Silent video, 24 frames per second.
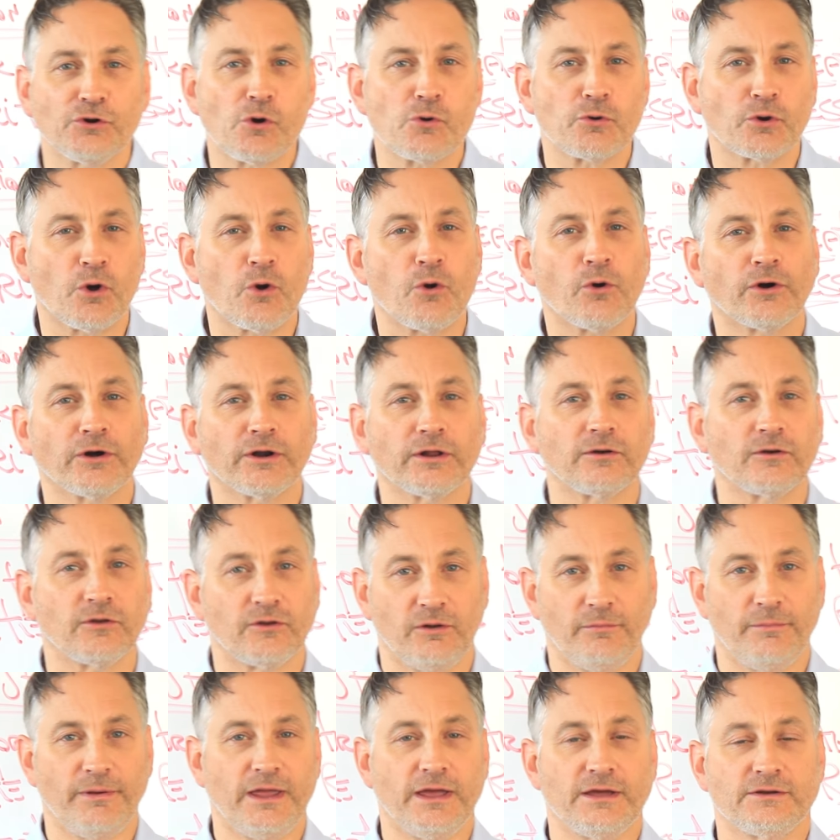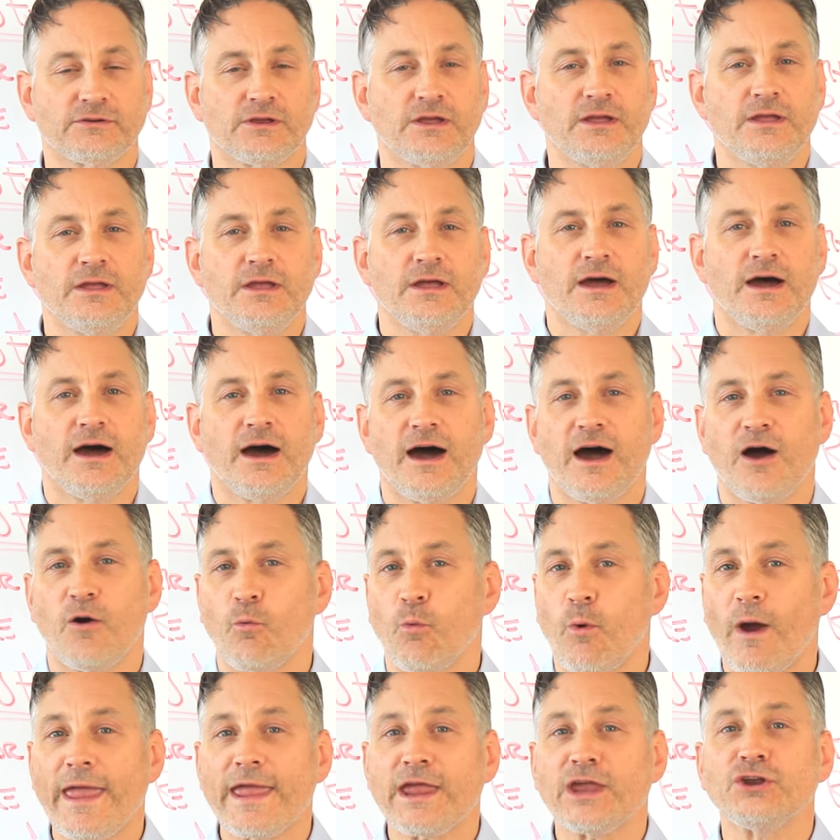own horn a little bit, uh,
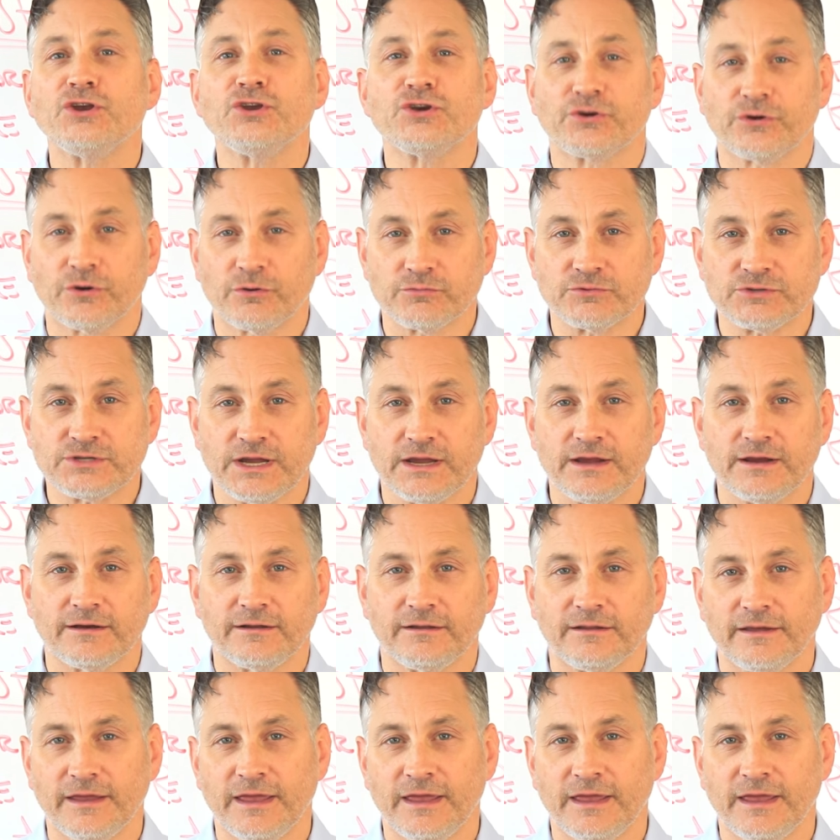wagging your own tail.